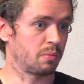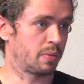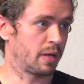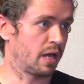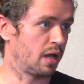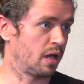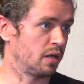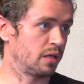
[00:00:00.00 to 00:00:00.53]

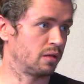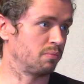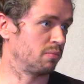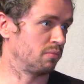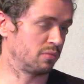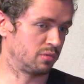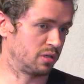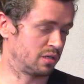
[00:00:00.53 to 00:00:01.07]
prepared,
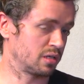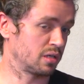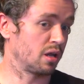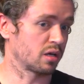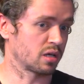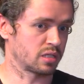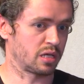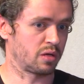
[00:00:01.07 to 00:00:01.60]
and you know,
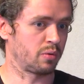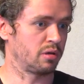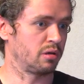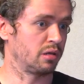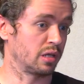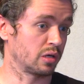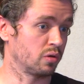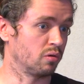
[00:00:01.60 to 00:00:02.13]
like I say, when
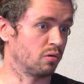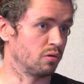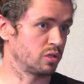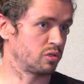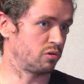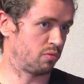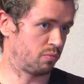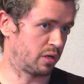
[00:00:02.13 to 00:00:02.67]
you're in the
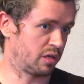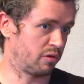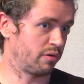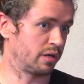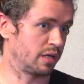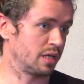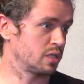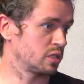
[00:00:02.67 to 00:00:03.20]
course, when you're
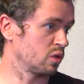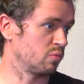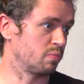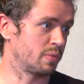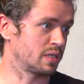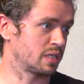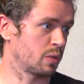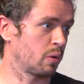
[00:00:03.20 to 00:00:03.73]
in it, it's so
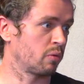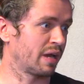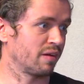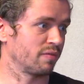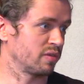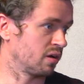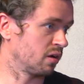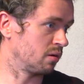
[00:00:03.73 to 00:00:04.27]
busy you won't
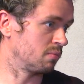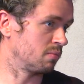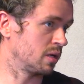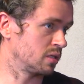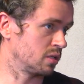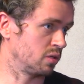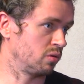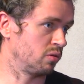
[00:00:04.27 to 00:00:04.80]
have time
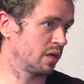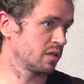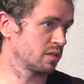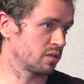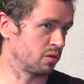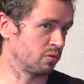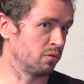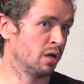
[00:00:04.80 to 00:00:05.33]
to do that.
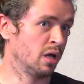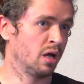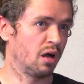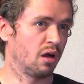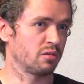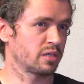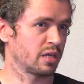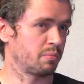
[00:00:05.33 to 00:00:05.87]
So
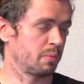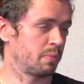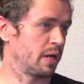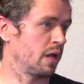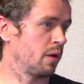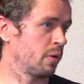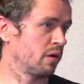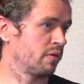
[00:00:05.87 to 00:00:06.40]
I'd say
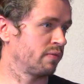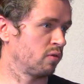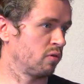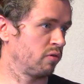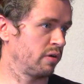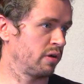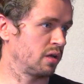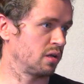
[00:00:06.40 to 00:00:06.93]
prepare well for